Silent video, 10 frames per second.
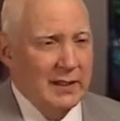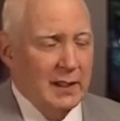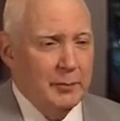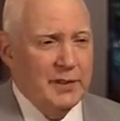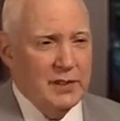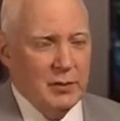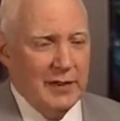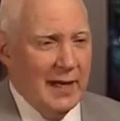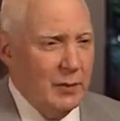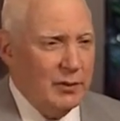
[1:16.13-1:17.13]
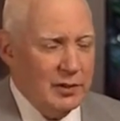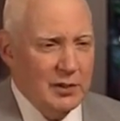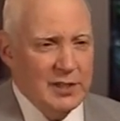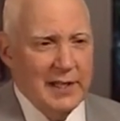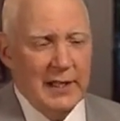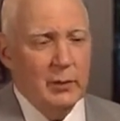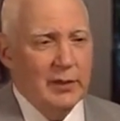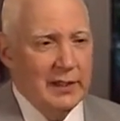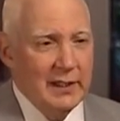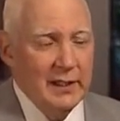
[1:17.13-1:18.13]
companies with high returns on
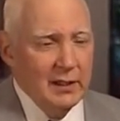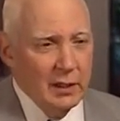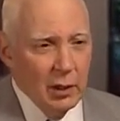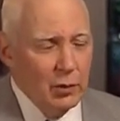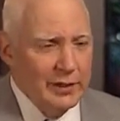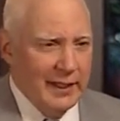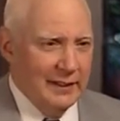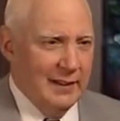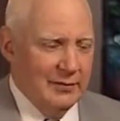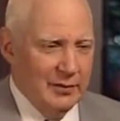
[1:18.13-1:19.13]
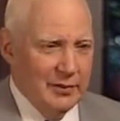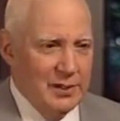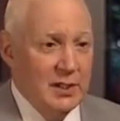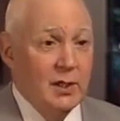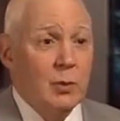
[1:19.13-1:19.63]
equity, low debt levels,